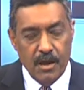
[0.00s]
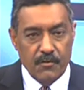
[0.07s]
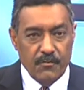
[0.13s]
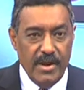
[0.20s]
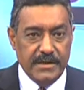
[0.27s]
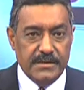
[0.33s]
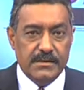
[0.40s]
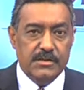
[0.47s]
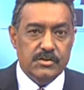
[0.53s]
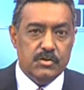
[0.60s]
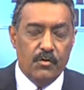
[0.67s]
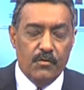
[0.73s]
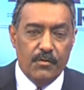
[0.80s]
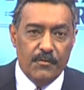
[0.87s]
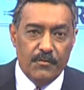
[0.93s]
Right.
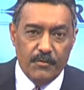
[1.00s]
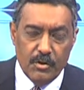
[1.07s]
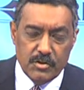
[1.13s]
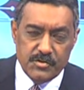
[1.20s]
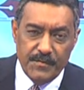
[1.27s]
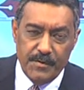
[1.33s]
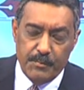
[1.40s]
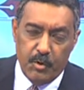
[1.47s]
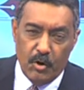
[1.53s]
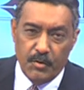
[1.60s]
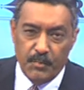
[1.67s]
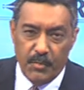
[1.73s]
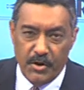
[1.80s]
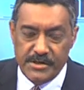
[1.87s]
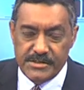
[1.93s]
So lots of
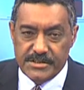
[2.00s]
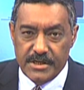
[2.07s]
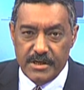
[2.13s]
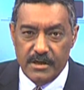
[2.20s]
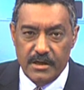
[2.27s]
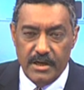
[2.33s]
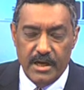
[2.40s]
important points here,